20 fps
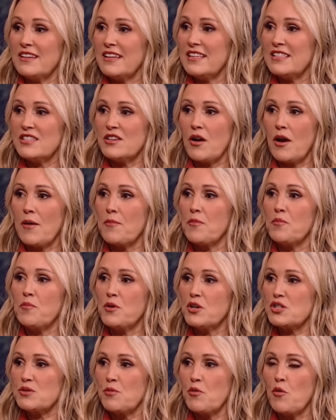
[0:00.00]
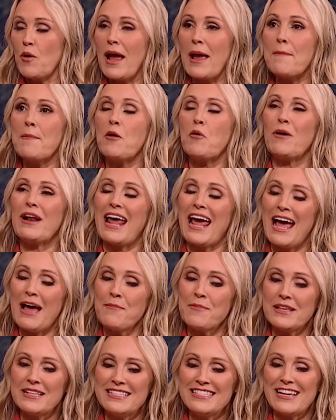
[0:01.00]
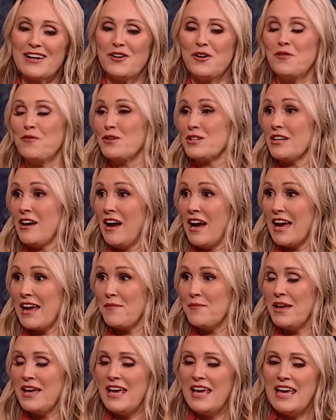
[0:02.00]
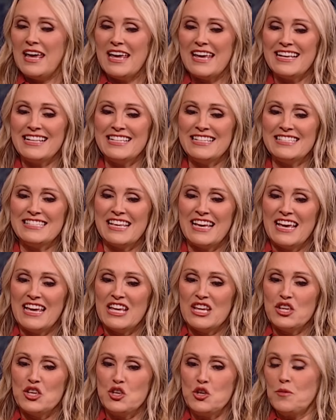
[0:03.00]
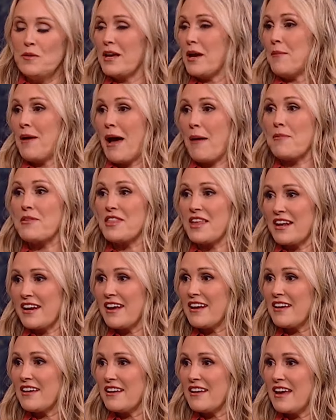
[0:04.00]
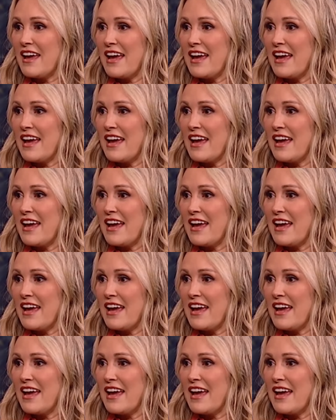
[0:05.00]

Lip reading: And so I pushed them away. But what happens over time is you become apathetic.